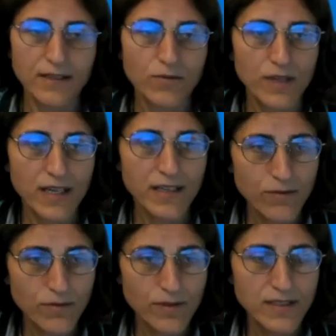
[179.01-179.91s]
to, and
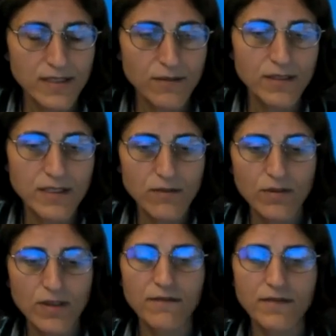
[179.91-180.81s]
to result
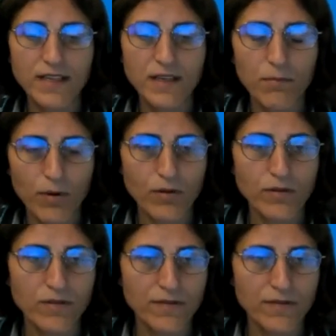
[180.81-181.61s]
into a very bold,